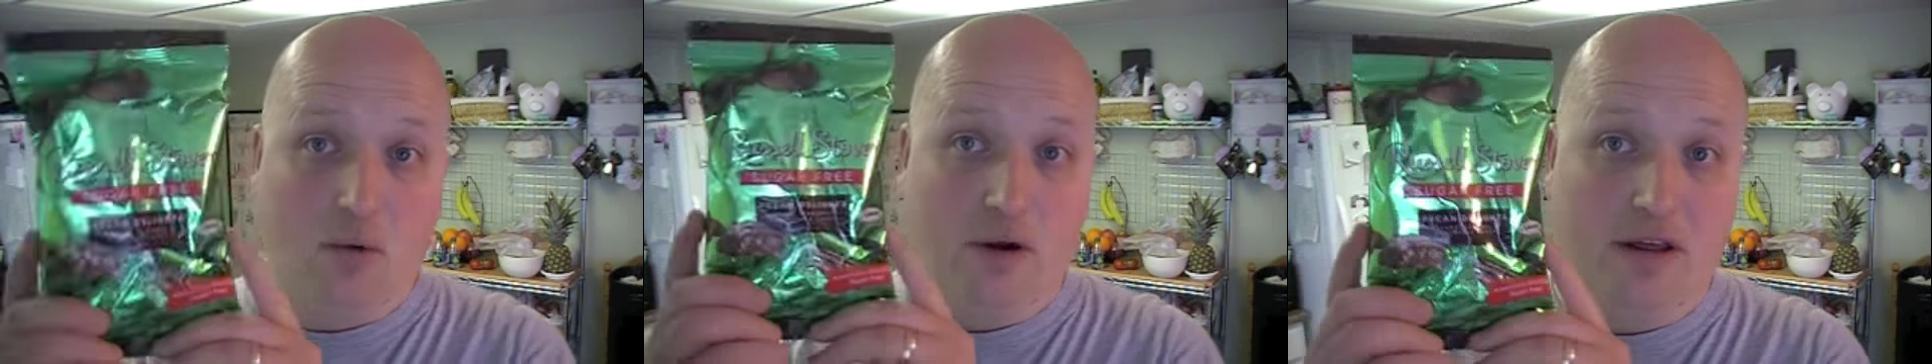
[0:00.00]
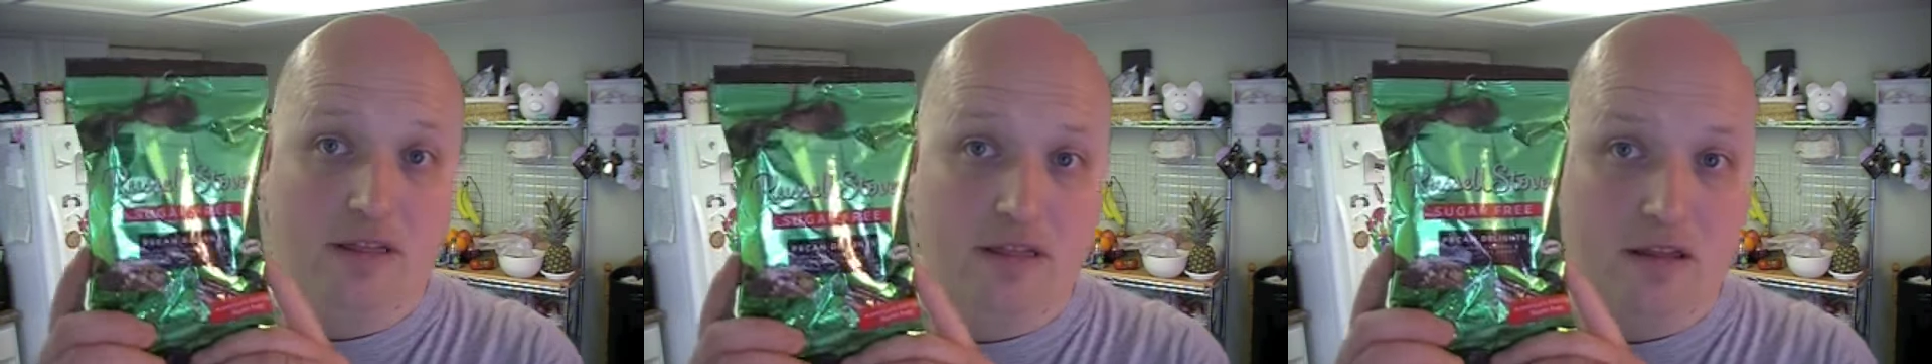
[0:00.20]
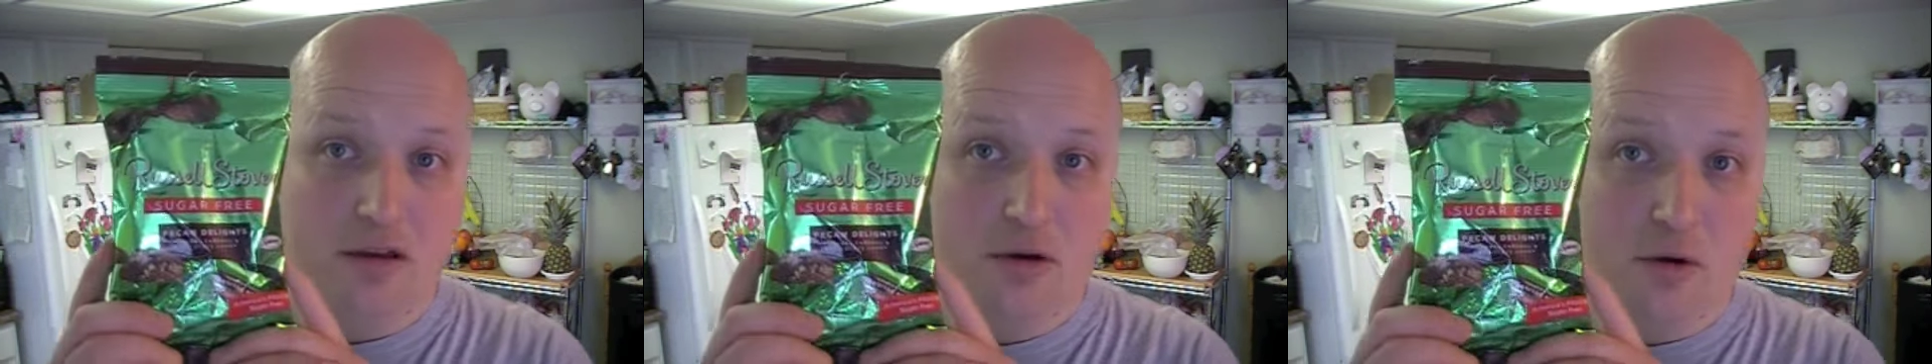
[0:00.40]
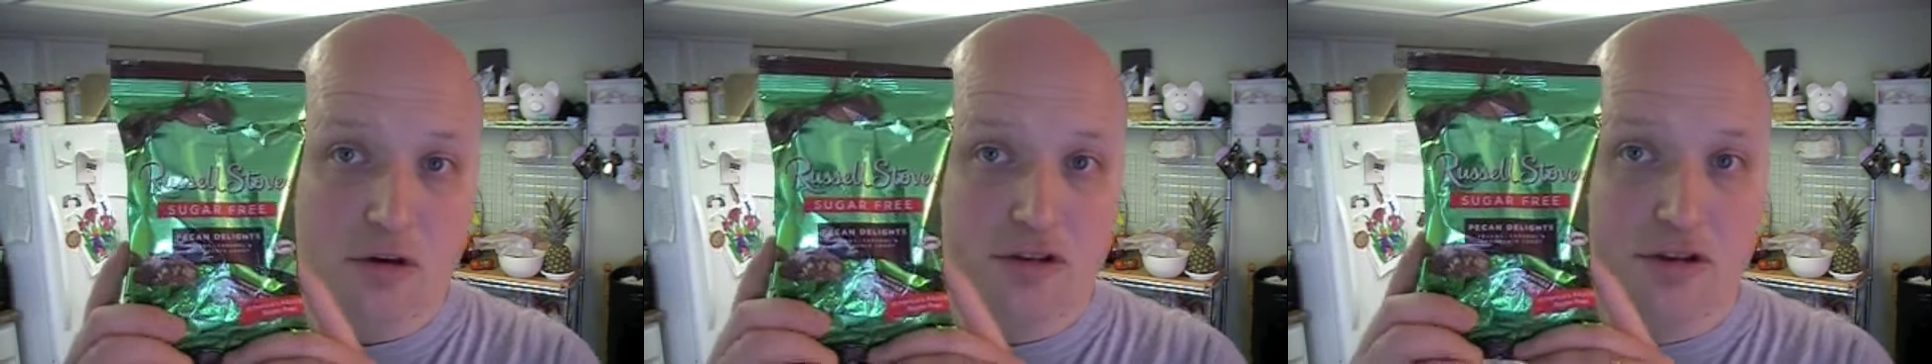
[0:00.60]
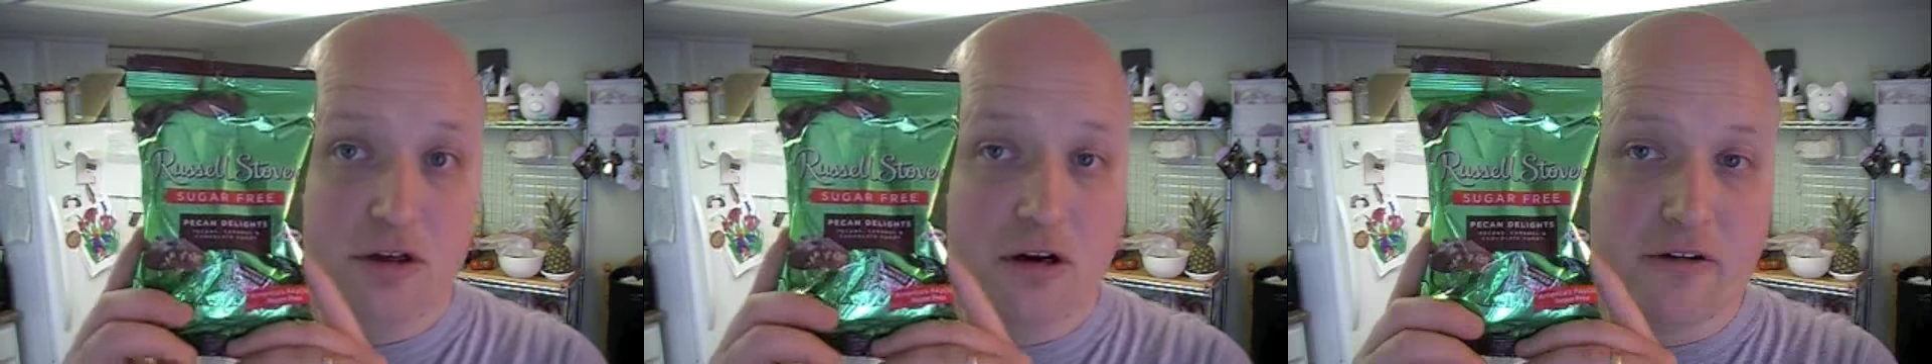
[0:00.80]
with your
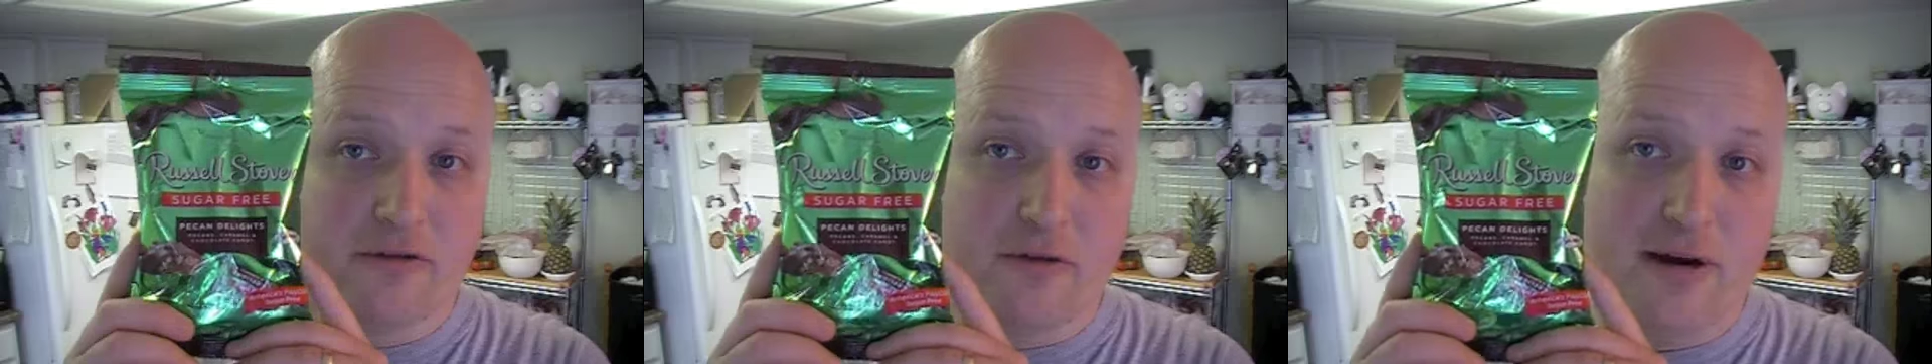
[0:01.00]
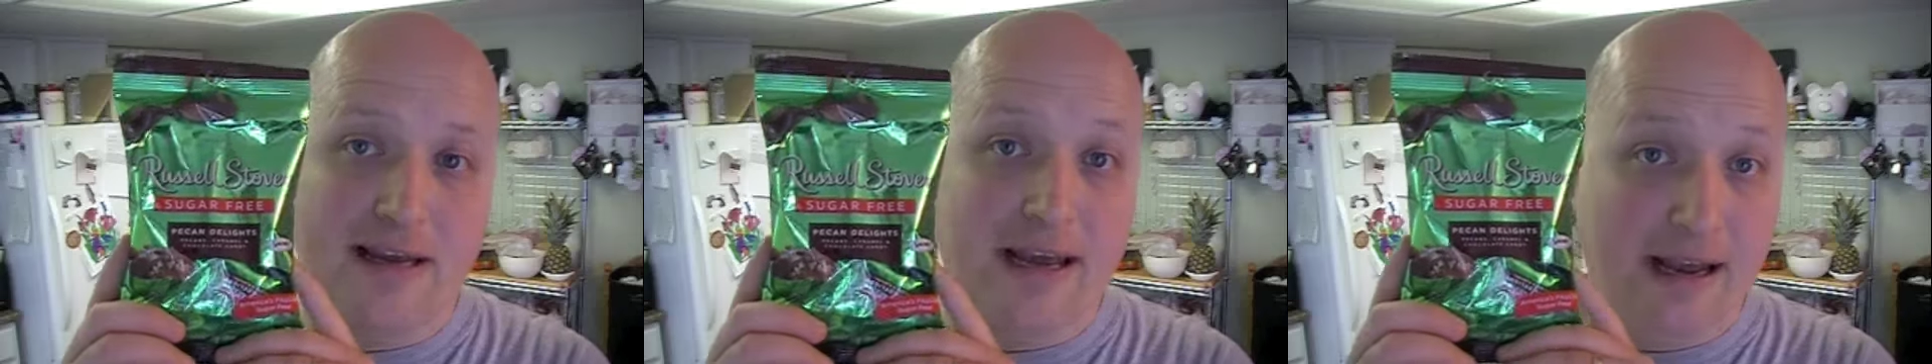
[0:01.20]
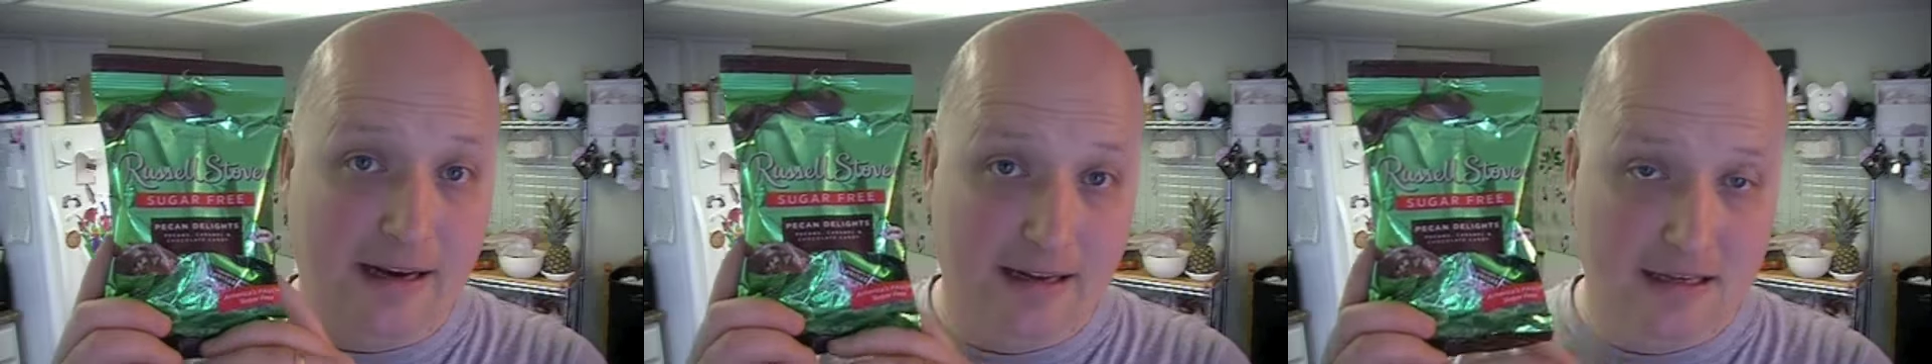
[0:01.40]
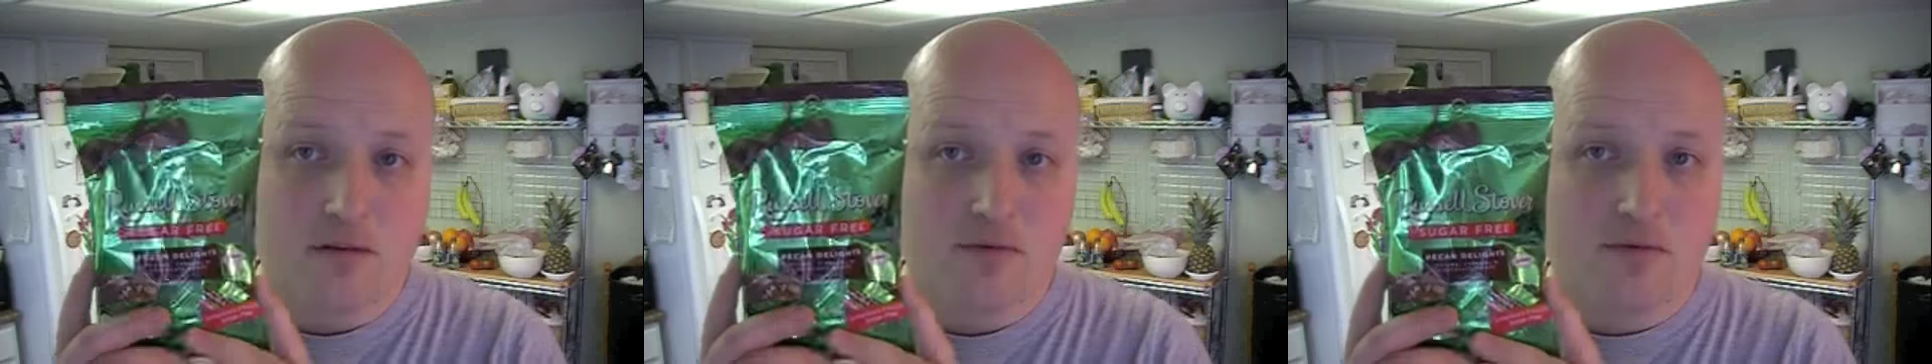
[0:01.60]
sugar-free candies.